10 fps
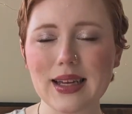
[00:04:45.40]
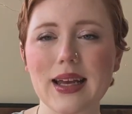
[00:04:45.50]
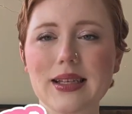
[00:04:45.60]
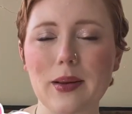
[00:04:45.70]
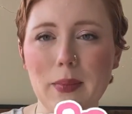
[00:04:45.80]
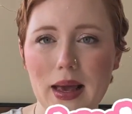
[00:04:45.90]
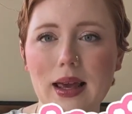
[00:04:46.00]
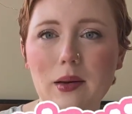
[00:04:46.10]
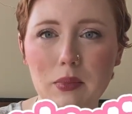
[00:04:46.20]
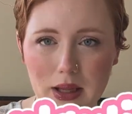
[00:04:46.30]
is
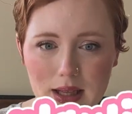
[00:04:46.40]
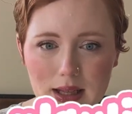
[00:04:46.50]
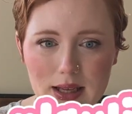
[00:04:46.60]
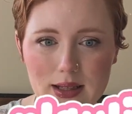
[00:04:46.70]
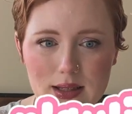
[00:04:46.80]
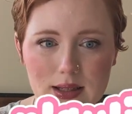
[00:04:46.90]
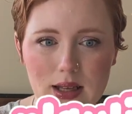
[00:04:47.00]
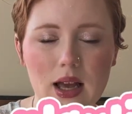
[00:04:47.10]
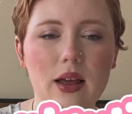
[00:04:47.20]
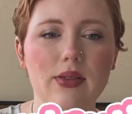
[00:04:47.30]
making playlists
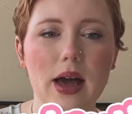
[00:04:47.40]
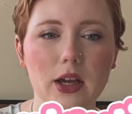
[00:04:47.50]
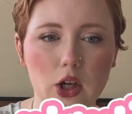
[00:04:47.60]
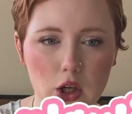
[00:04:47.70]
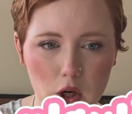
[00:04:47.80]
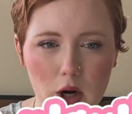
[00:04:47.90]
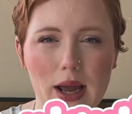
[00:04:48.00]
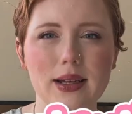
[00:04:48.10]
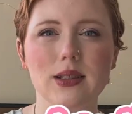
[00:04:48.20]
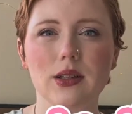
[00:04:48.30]
that
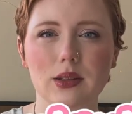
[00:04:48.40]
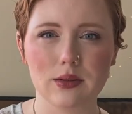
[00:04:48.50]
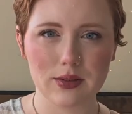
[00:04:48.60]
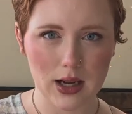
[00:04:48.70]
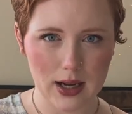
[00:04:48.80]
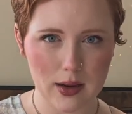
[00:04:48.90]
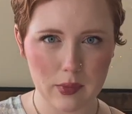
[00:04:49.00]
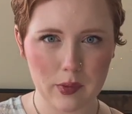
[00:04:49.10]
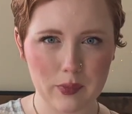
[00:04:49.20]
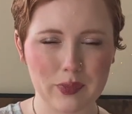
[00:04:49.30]
curate the vibe.
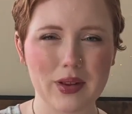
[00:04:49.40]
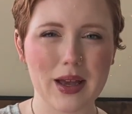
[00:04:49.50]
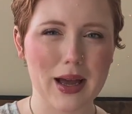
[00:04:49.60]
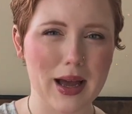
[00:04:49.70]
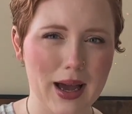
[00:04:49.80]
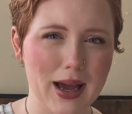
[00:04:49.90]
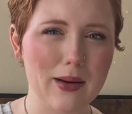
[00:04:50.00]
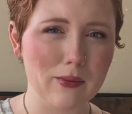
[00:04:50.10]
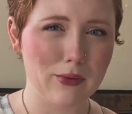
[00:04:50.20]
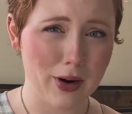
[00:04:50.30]
I
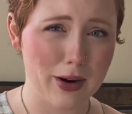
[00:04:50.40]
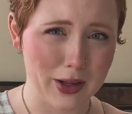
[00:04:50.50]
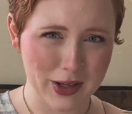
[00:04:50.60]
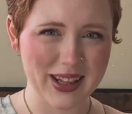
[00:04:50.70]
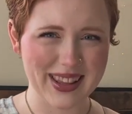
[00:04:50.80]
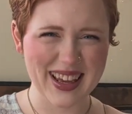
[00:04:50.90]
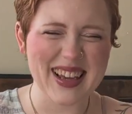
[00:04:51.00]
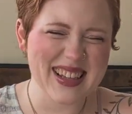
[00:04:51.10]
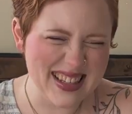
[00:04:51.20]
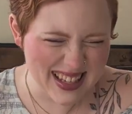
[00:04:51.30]
am very good at
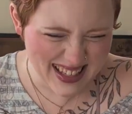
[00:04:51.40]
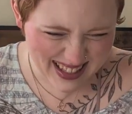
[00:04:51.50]
this.